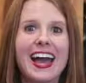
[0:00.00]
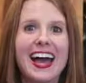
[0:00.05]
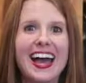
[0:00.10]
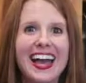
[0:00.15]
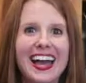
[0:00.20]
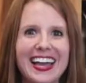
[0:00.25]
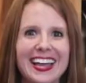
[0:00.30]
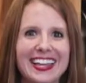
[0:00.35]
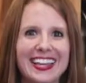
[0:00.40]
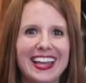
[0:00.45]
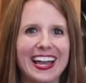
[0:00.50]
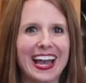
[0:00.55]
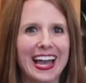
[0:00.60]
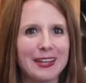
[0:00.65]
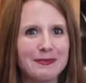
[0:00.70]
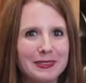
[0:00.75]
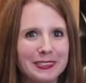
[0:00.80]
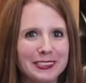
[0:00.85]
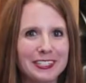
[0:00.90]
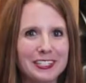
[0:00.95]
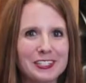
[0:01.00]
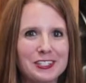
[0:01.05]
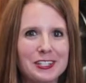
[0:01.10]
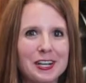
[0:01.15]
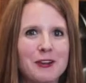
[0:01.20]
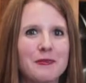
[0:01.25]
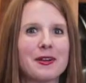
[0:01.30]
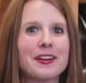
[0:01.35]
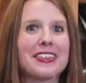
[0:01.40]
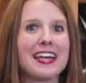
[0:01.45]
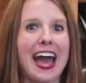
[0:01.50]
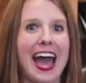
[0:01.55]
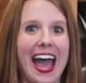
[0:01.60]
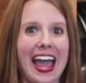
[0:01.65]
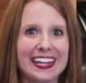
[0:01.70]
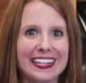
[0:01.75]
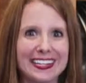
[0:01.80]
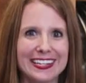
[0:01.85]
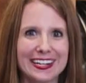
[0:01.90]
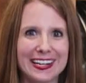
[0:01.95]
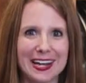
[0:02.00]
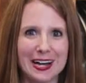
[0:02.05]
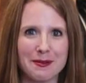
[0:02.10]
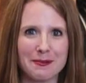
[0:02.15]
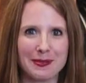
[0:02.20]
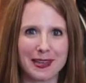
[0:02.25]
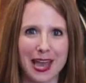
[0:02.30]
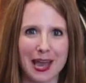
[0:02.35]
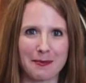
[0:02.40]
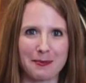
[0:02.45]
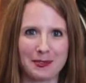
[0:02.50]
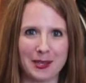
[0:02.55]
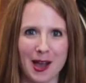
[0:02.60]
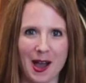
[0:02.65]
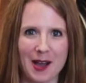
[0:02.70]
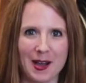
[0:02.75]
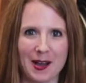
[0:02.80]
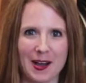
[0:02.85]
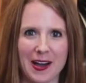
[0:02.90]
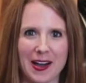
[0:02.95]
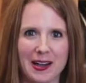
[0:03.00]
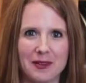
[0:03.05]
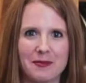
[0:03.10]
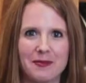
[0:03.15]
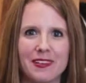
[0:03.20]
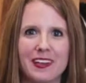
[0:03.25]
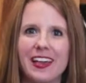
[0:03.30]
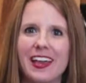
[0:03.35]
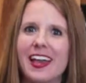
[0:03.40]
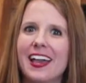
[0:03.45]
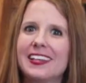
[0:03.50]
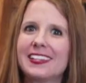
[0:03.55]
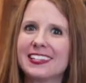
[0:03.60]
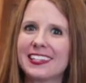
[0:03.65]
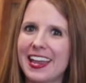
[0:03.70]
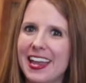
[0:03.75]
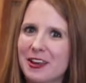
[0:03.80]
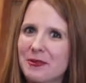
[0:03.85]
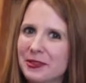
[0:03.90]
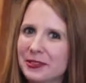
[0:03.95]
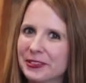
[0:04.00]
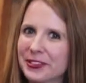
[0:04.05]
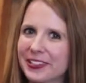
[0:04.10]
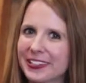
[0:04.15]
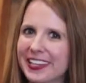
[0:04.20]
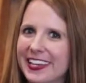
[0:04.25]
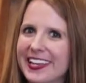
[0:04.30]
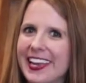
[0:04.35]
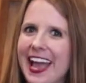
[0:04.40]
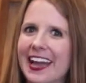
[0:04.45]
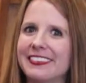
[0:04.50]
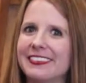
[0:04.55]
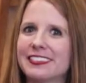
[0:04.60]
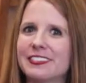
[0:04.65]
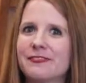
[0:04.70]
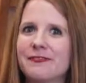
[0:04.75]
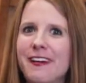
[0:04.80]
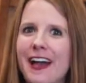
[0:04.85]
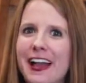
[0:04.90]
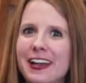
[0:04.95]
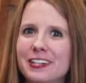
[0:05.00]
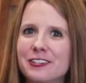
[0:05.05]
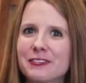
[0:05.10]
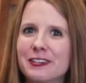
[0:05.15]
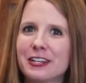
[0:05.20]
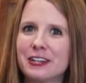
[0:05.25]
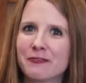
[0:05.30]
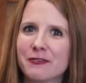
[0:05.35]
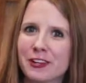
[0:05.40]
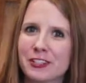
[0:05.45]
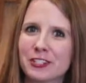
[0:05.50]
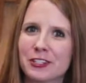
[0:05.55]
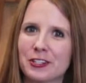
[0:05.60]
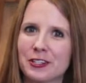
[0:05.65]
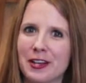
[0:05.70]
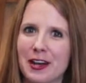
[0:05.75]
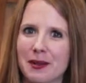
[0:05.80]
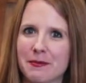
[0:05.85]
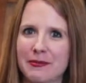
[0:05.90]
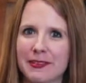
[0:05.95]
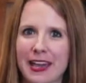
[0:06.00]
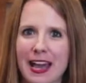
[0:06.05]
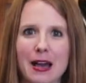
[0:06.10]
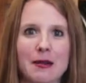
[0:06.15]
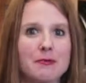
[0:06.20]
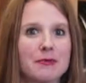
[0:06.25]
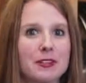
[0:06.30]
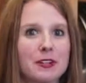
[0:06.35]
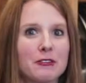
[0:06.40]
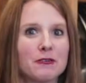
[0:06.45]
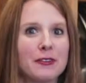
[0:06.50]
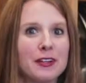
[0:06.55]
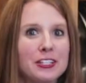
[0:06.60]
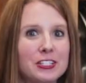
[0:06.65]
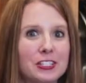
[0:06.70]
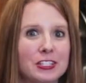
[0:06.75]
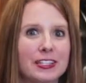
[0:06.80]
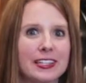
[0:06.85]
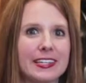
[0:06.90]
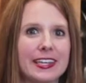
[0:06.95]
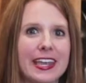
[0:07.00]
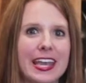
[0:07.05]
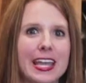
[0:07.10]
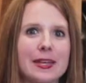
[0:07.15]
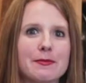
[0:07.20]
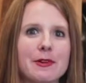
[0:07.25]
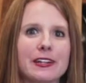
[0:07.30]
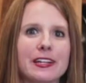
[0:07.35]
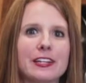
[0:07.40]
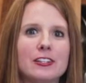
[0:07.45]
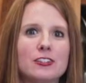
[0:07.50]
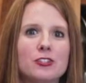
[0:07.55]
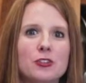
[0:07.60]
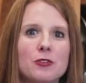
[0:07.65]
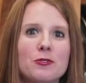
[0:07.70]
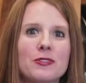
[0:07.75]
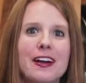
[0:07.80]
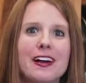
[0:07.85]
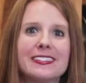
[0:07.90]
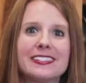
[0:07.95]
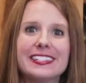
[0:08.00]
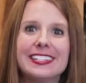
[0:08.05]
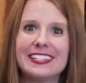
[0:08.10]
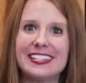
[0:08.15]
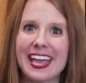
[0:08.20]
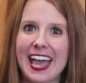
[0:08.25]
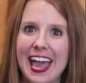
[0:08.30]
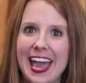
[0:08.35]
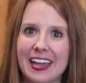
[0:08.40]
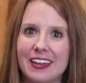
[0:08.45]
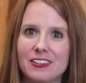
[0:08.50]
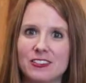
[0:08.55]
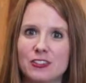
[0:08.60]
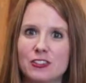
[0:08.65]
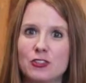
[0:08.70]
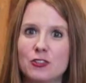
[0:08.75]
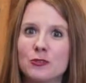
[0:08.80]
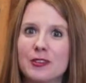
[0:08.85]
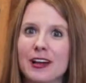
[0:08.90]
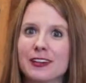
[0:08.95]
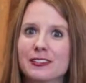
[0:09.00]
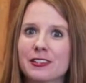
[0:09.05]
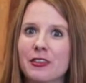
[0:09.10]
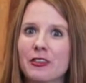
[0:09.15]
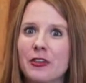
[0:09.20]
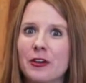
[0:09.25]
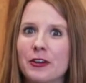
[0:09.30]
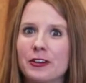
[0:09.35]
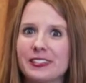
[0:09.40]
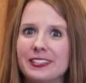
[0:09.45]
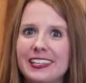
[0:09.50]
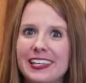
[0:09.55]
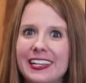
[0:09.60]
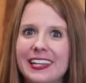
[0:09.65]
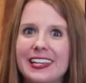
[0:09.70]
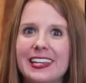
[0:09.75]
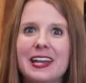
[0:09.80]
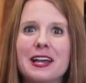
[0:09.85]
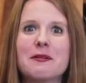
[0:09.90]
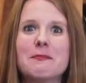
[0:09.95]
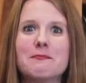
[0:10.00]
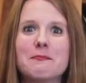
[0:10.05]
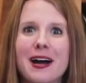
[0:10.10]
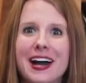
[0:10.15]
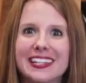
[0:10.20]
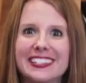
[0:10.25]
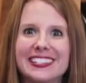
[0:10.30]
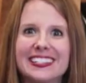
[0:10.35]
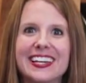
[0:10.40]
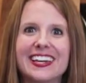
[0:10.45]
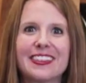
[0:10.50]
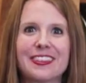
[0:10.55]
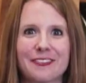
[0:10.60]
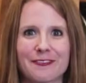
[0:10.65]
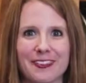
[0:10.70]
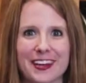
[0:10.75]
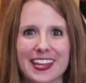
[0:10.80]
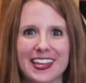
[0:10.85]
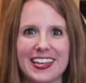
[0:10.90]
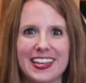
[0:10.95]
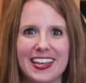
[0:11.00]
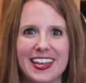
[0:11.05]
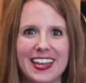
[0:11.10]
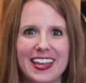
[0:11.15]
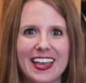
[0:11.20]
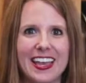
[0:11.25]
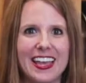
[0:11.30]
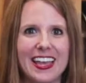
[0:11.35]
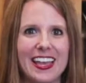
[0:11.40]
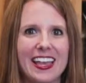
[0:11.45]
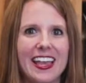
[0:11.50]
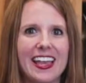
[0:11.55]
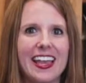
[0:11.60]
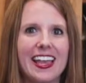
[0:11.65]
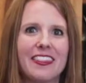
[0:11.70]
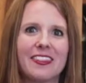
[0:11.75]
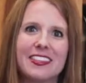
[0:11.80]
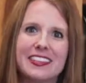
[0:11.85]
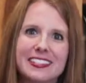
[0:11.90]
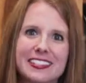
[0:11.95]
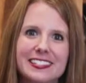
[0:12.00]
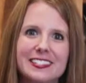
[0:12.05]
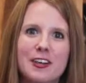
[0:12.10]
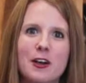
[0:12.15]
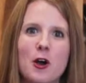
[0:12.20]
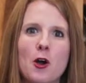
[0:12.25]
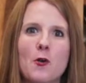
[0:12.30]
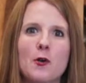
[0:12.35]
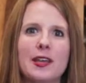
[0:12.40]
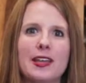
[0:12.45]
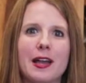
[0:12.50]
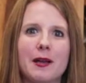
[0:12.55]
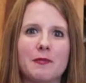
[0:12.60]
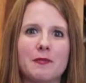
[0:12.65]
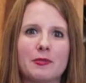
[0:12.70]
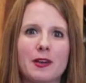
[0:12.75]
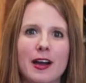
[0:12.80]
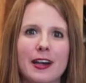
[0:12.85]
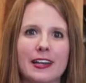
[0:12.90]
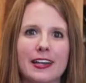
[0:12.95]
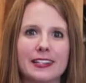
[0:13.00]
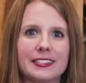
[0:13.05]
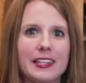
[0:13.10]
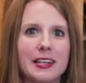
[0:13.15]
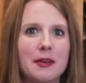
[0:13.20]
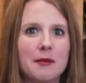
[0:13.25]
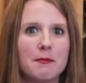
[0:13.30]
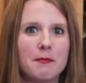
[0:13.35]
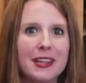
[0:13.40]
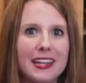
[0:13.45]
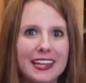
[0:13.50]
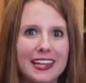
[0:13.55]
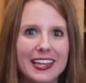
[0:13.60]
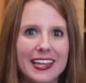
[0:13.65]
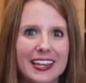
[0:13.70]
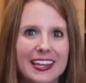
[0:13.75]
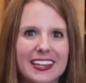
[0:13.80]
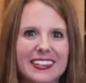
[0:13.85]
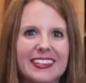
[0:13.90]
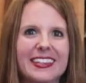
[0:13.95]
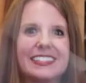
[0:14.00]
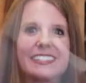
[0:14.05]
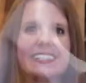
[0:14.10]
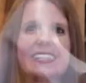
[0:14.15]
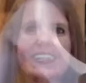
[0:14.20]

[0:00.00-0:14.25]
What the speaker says: Hi, I'm Alicia with IneedAHubcap.com. Today we're looking at this factory original hubcap that originally came on a 2010 to 2013 Mazda 3. This is the OEM product, meaning that it's